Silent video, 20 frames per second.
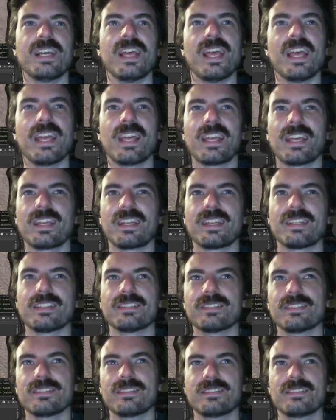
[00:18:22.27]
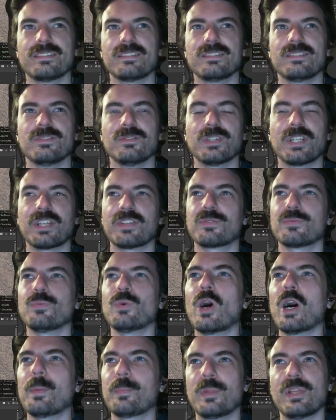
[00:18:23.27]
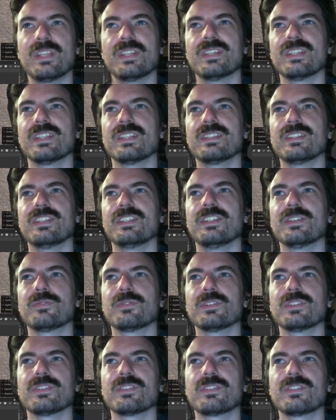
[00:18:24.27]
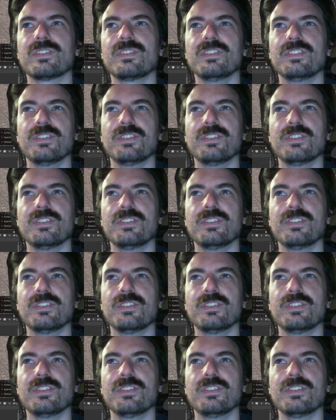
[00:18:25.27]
And when I swap in the different